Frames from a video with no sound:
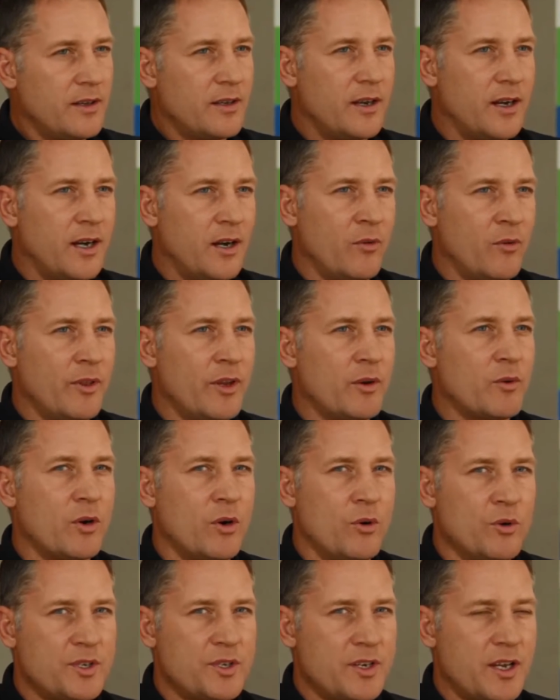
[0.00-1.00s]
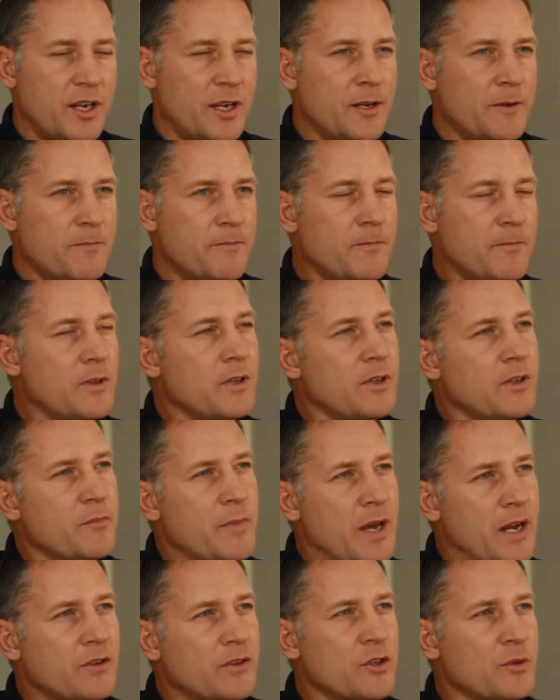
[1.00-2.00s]
where they were hosting the
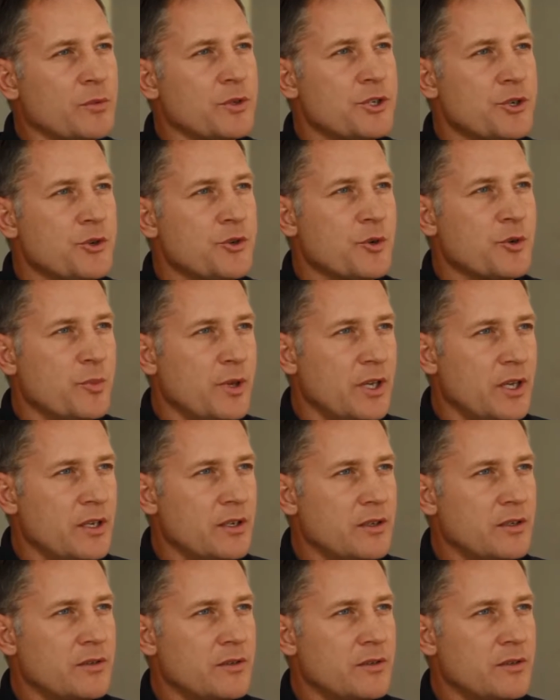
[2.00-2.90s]
Manitoba Junior B,